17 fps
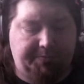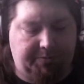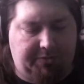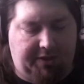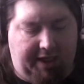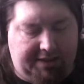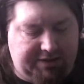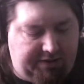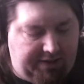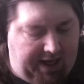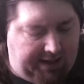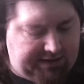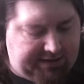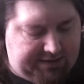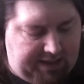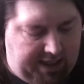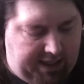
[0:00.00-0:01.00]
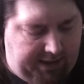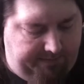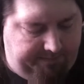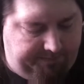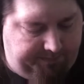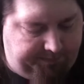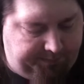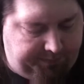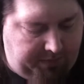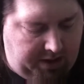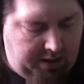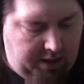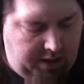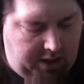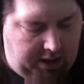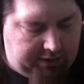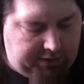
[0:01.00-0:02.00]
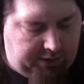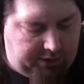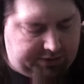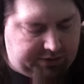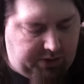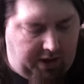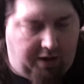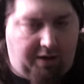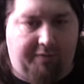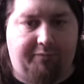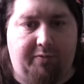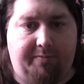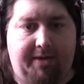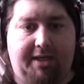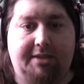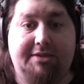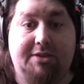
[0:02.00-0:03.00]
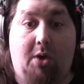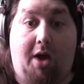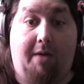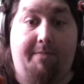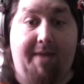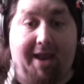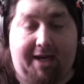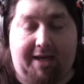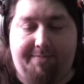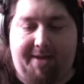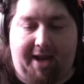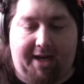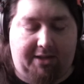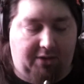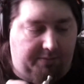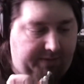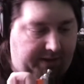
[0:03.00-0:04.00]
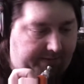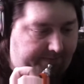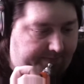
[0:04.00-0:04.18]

Okay, so that's uh, a little too airy for me, so I'll back it back a little bit.